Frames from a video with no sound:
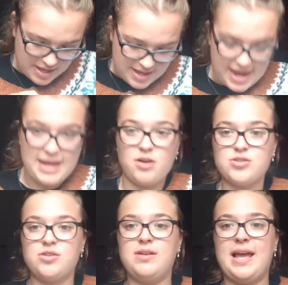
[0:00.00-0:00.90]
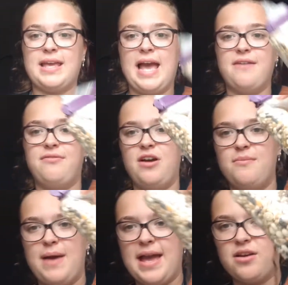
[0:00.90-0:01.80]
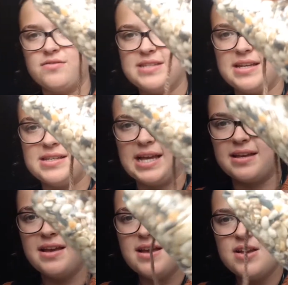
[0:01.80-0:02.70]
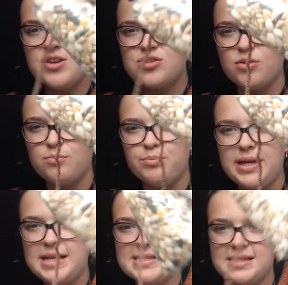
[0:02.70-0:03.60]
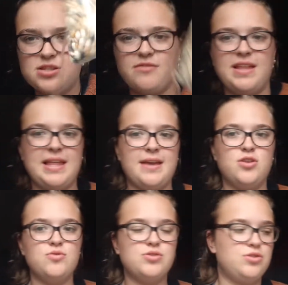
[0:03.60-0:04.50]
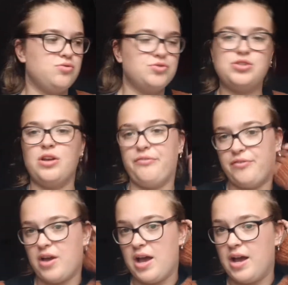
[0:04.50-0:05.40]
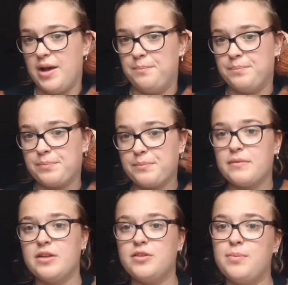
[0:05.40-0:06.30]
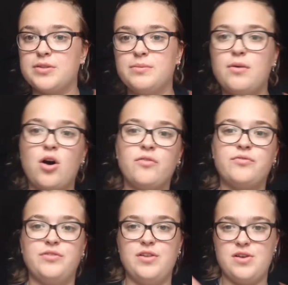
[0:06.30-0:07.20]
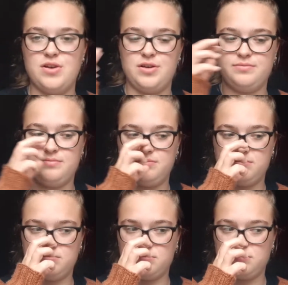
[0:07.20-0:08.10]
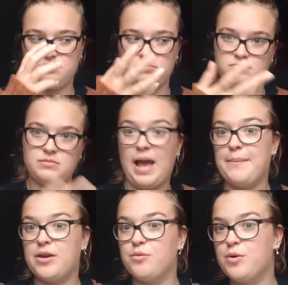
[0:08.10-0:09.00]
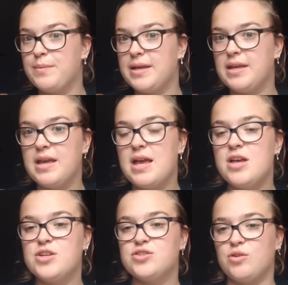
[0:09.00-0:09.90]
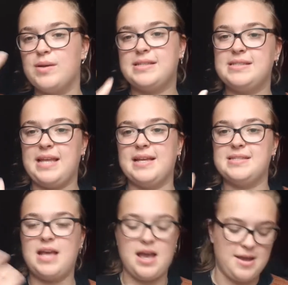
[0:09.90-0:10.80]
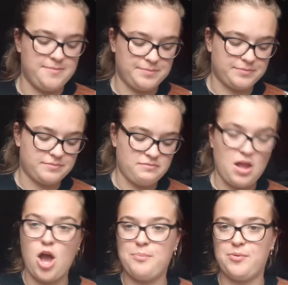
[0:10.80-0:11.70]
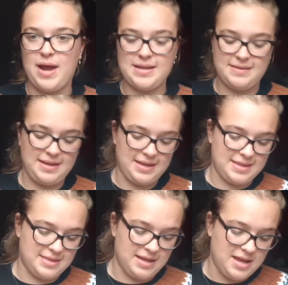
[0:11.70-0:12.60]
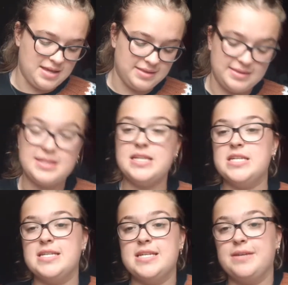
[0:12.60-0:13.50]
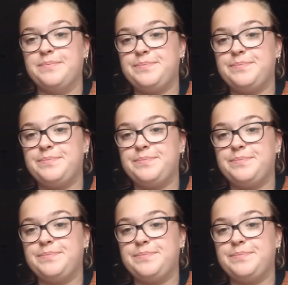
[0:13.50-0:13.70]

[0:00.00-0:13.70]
I also like have a bag of, say, like some beans and stuff that I use to stuff the bottom of the amigurumi, so it stays upright in the